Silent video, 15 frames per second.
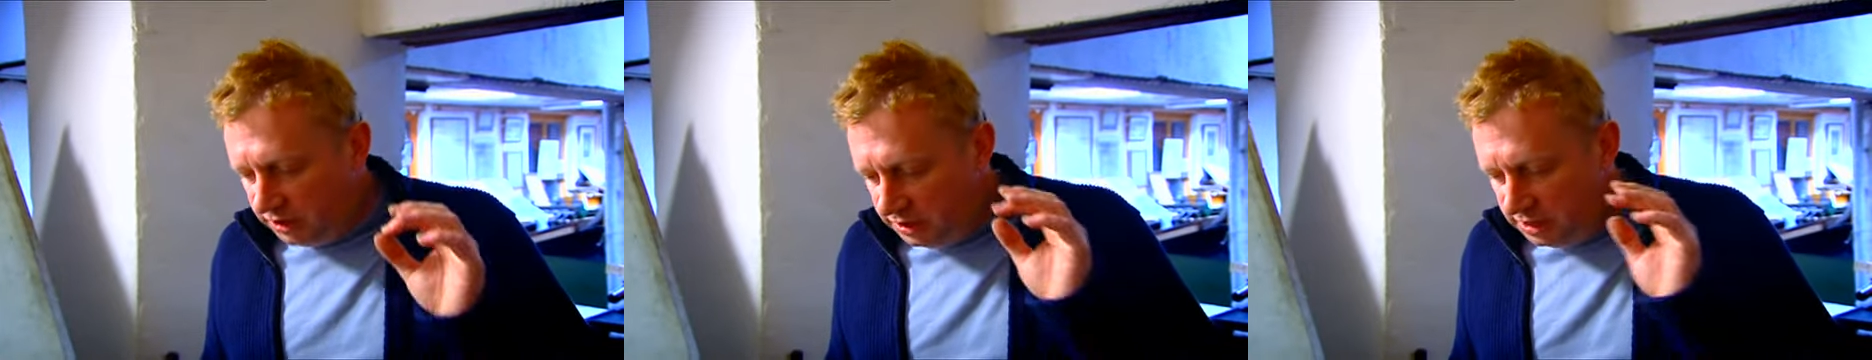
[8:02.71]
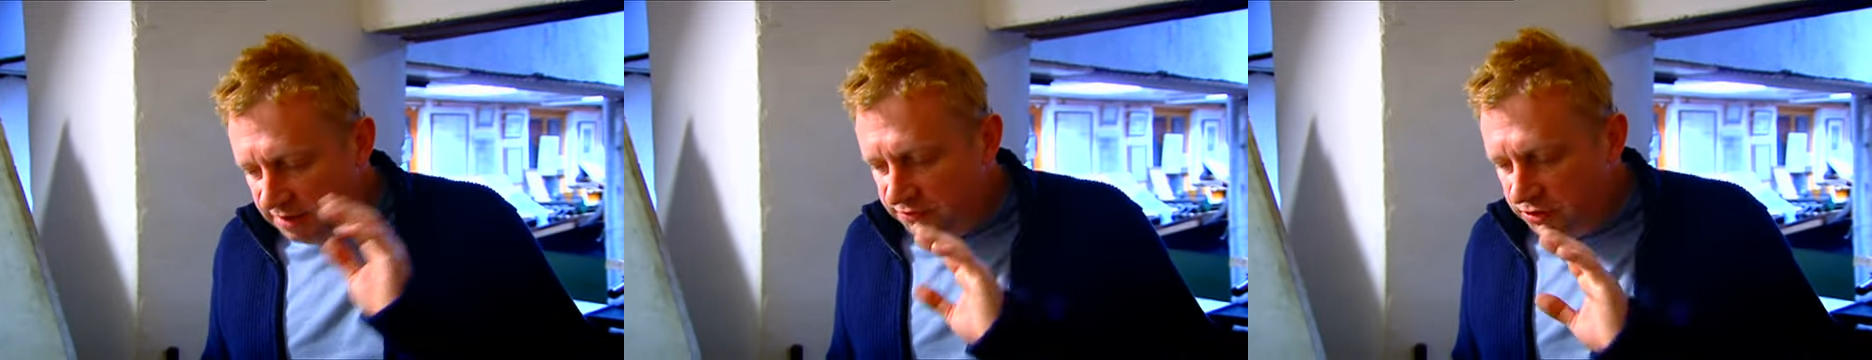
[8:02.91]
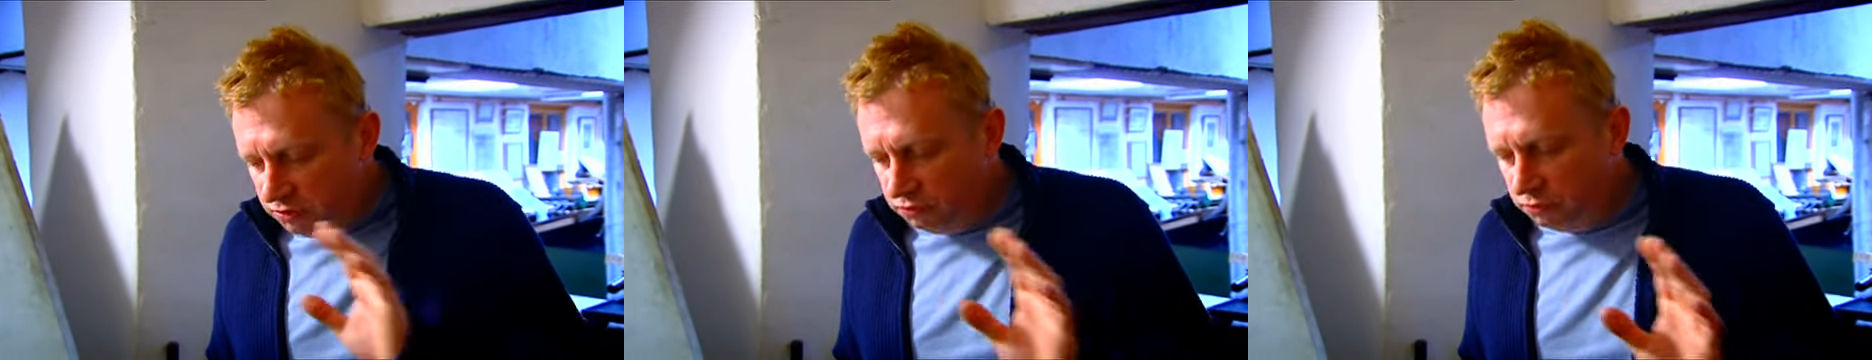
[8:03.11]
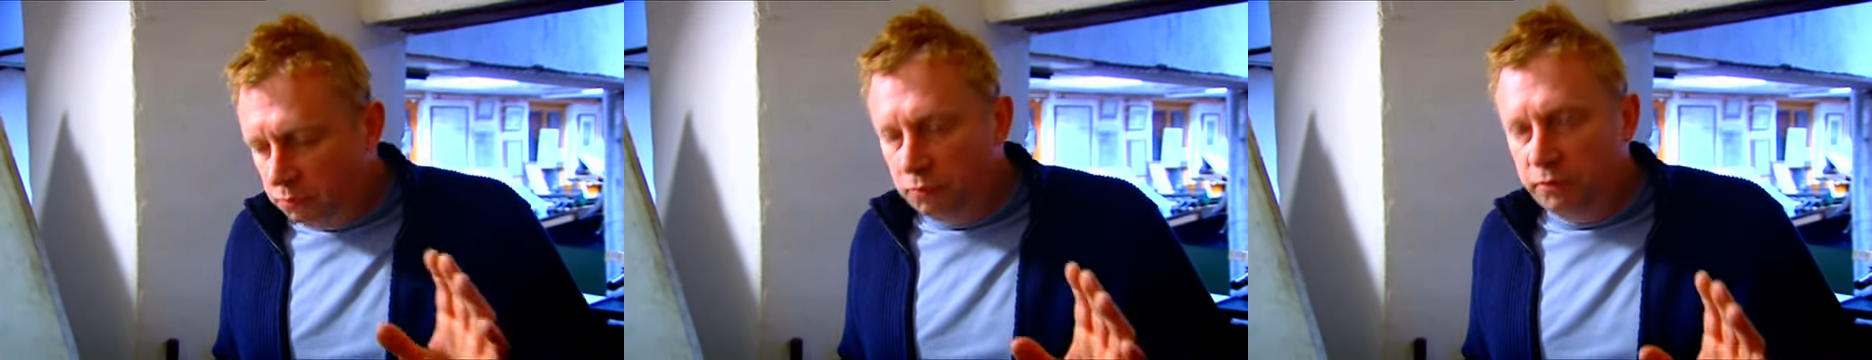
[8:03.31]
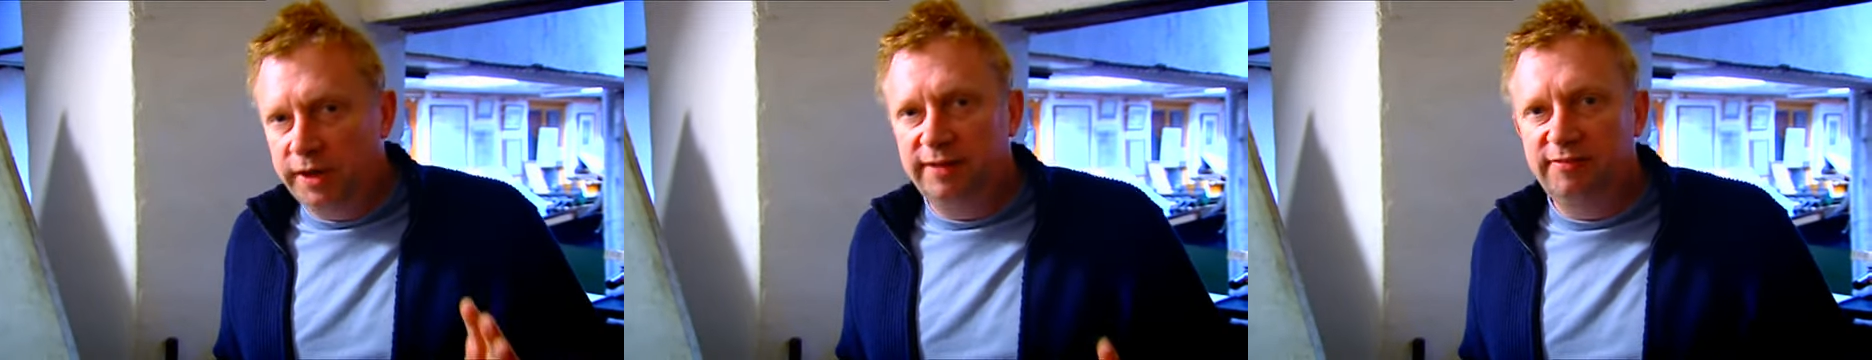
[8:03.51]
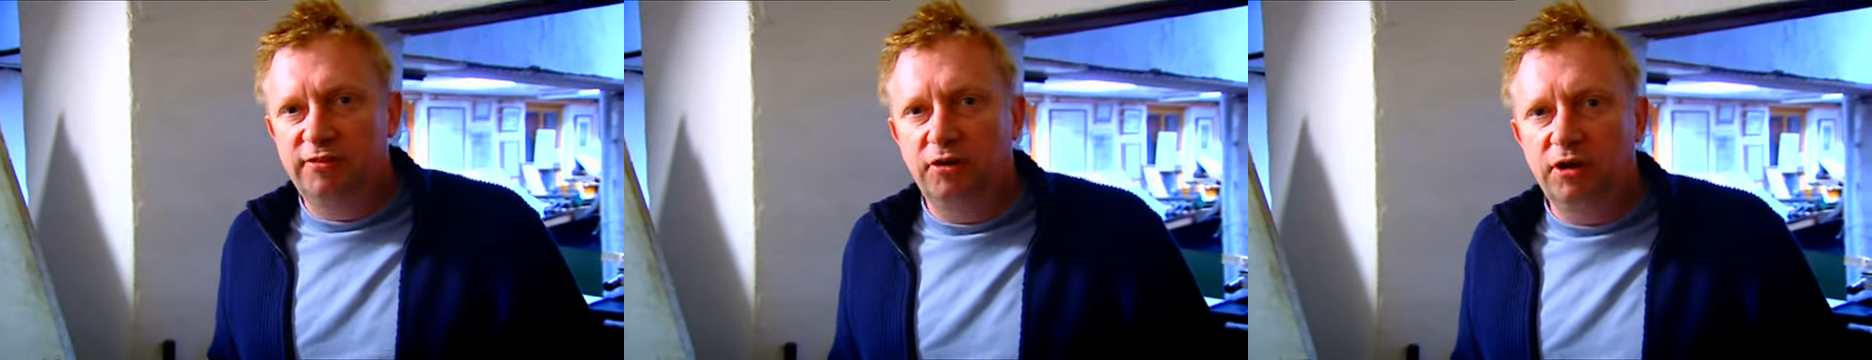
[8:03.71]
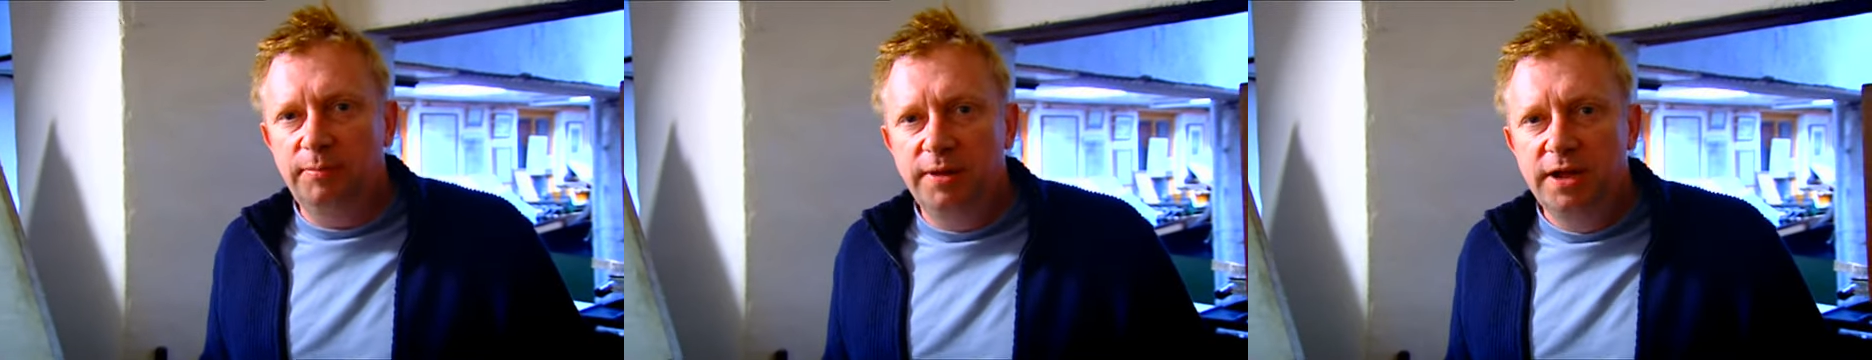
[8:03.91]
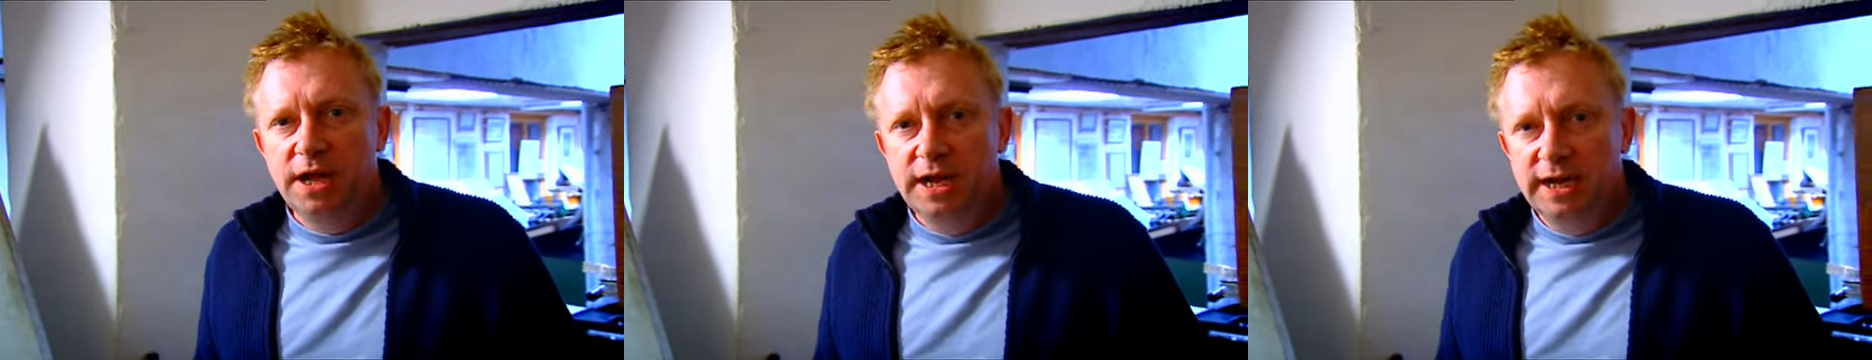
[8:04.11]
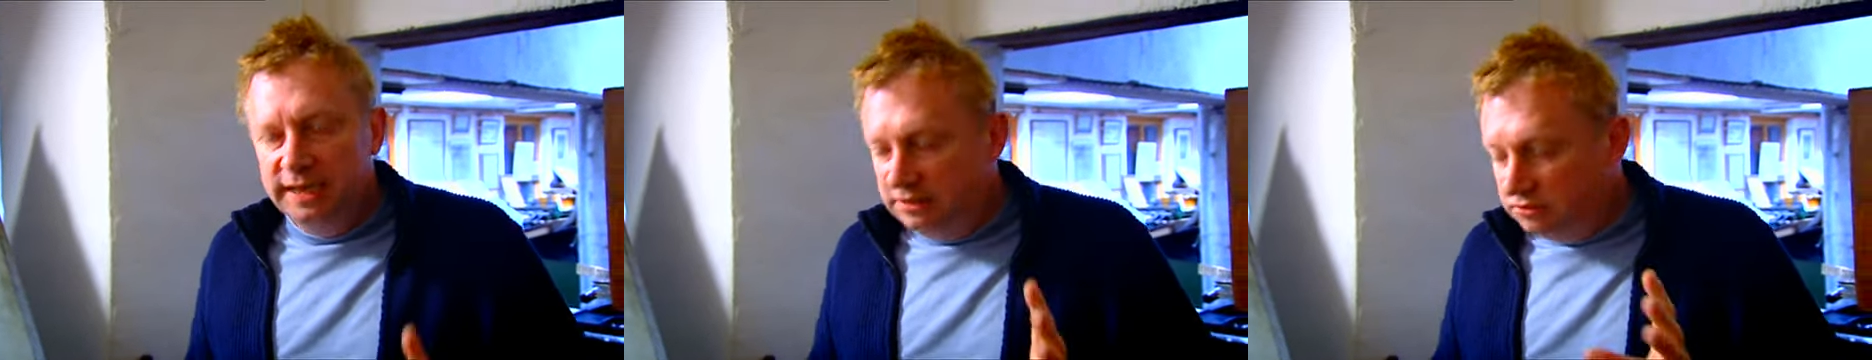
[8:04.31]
He never used worn out type, and he